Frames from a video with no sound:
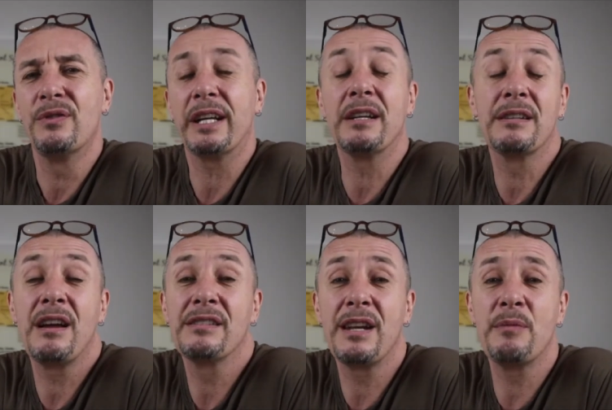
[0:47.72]

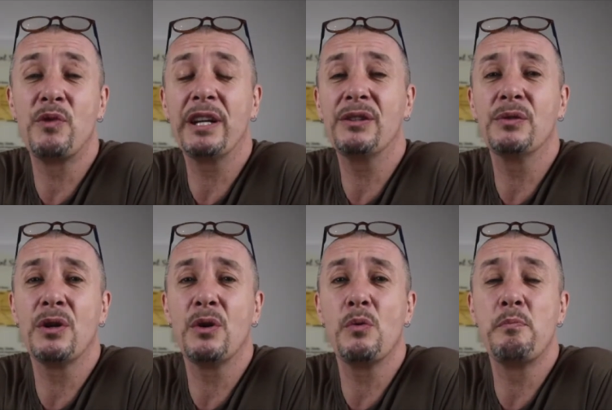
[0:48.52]
recognized that I'm ready to
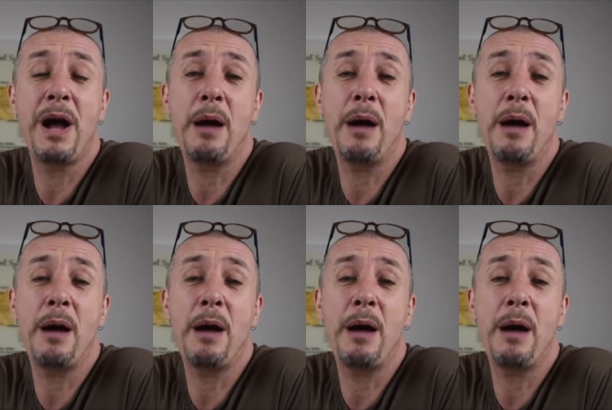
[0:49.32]
go